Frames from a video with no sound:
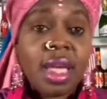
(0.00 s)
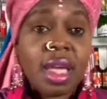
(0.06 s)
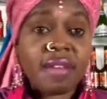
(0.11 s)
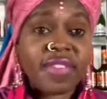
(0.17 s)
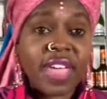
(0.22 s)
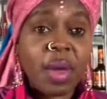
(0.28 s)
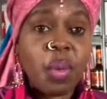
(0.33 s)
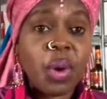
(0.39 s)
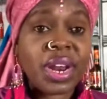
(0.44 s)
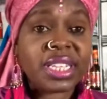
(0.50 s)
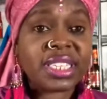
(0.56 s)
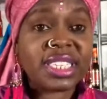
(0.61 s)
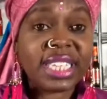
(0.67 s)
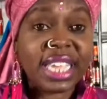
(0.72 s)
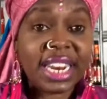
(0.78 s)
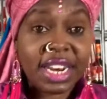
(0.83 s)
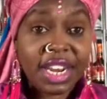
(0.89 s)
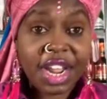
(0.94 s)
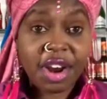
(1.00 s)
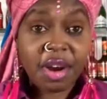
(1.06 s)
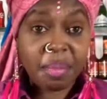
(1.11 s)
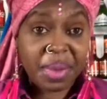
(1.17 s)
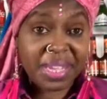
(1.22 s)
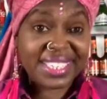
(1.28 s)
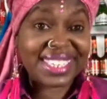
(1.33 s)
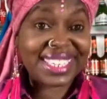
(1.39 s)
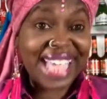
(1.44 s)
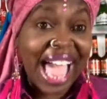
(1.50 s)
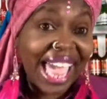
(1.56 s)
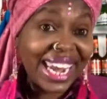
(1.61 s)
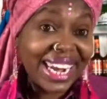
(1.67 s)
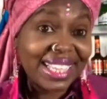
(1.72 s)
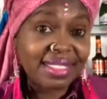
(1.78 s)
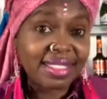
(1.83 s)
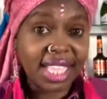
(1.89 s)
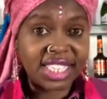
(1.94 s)
If they want to sit in here and be
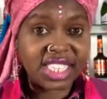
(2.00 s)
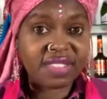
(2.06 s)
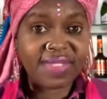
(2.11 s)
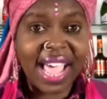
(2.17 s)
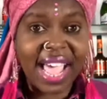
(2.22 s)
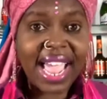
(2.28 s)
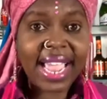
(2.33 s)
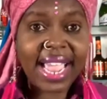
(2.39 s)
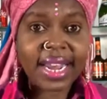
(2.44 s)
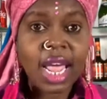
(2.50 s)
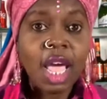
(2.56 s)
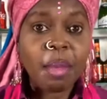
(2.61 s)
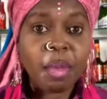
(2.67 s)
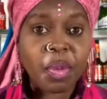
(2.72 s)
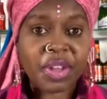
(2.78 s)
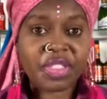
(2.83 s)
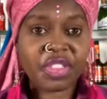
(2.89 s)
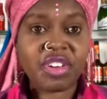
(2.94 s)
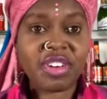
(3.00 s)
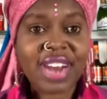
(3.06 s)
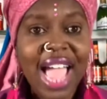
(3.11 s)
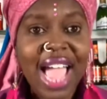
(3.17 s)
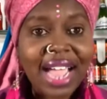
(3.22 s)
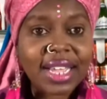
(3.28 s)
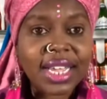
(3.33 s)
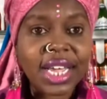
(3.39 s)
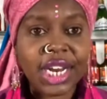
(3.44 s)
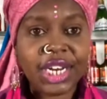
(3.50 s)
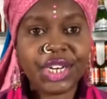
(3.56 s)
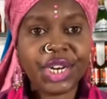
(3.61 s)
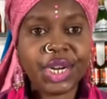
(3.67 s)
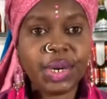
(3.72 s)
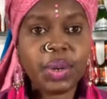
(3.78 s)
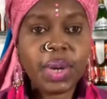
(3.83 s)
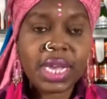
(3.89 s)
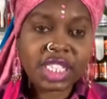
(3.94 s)
silent, that's fine. What they're not going to
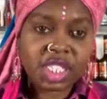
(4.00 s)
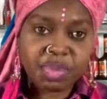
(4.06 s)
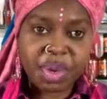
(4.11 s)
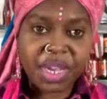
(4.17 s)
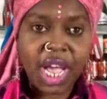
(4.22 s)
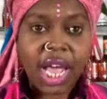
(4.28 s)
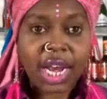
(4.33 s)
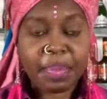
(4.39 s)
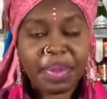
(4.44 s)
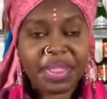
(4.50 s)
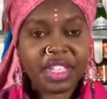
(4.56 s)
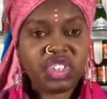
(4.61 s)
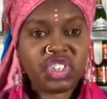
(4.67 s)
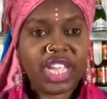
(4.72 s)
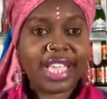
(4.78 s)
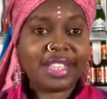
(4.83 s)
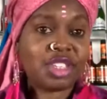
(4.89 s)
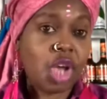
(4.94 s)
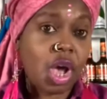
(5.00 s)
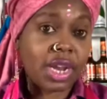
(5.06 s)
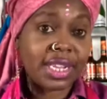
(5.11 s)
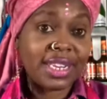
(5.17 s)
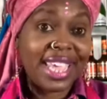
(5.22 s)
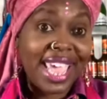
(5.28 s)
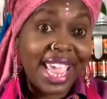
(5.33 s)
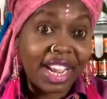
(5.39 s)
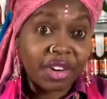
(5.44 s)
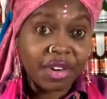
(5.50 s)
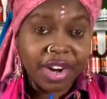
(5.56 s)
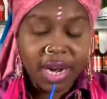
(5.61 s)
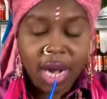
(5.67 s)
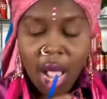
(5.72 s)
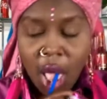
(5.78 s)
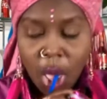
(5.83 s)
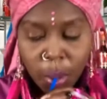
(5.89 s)
do is be all up in the chat talking ignorant,